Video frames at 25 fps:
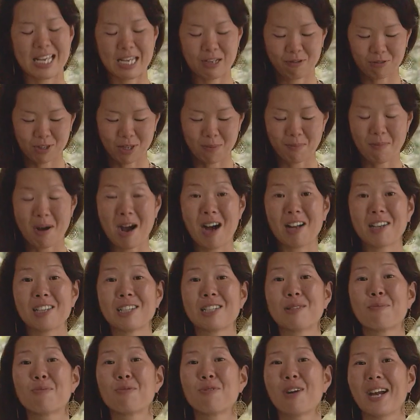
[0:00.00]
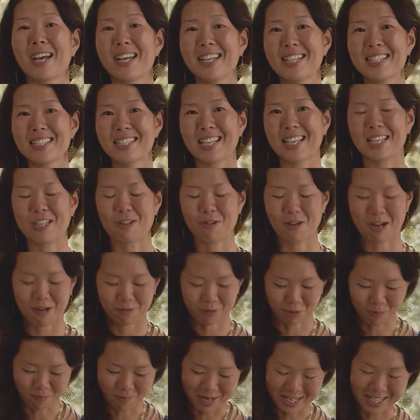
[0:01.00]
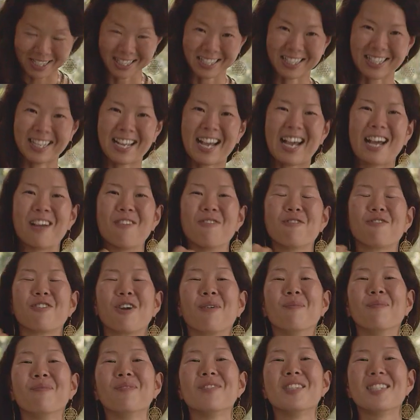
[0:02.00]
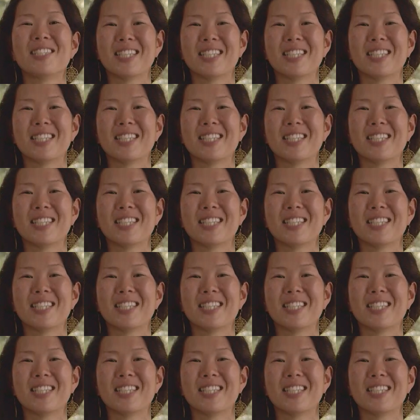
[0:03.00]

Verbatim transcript: If the mala breaks, then you have to make it again from